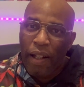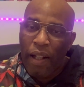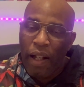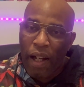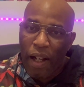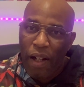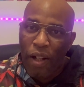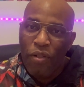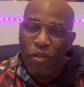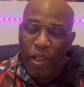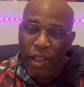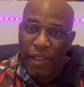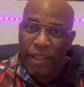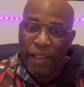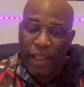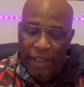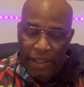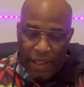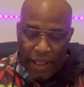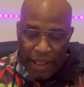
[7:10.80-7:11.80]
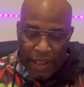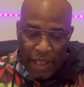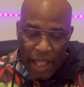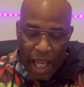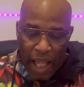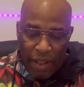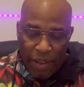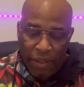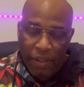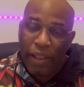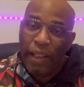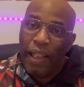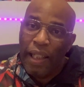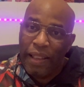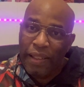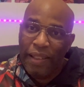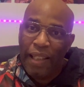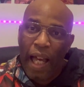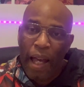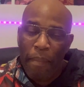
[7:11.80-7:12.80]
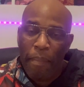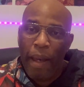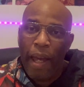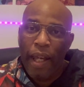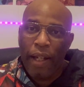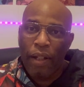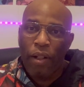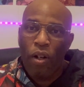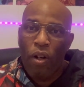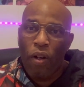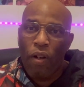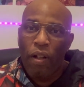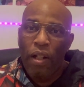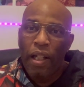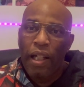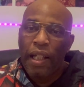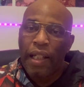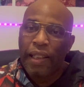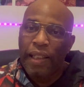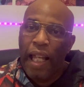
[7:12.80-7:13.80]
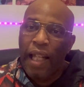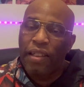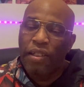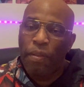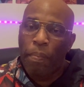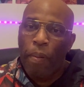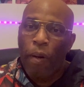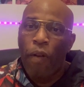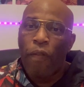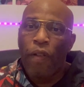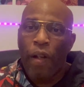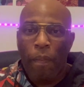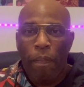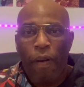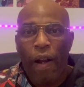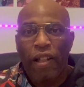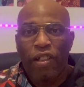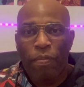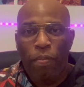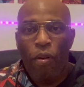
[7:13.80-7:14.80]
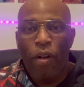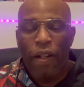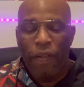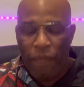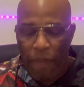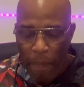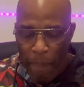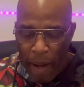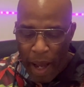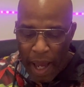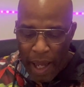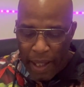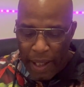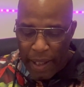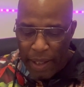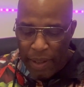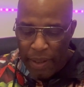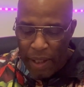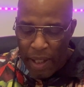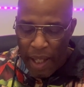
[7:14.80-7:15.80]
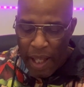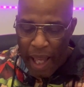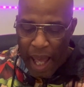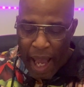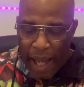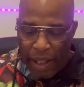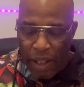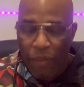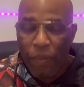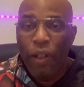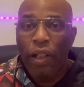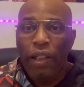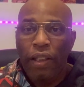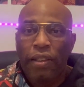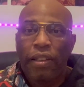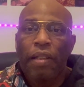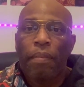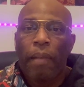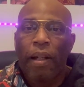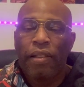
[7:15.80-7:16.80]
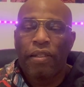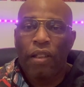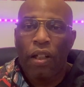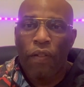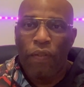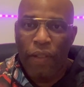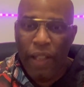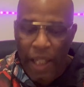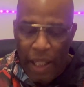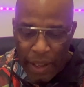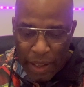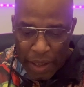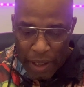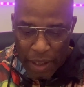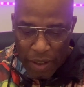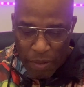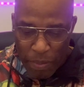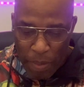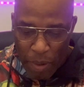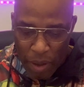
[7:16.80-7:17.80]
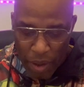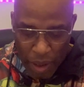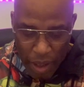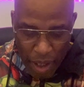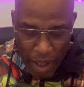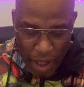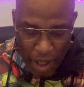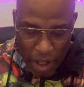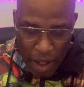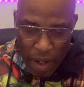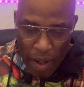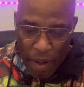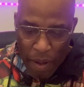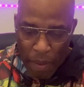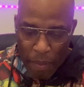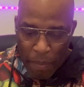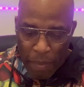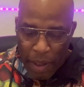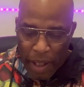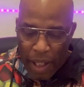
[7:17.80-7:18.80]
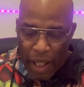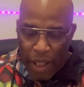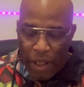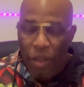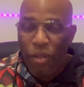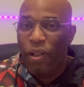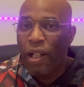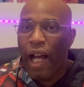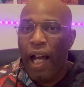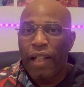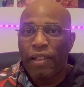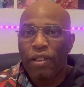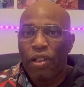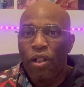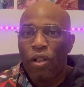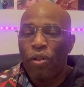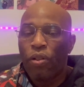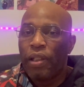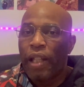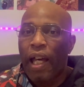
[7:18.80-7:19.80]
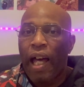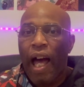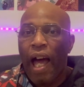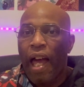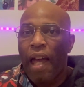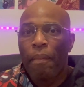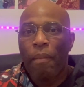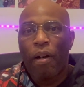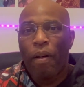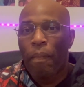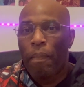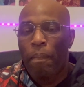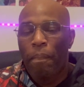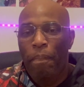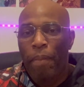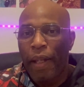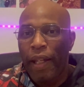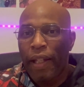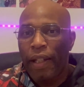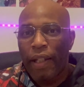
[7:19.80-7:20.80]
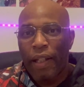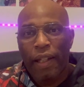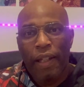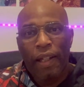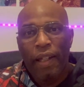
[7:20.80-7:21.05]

$116 is not bad at all. That's perfect price point for buy-in. I could really see myself landing this book. Um, and you guys know that I'm a big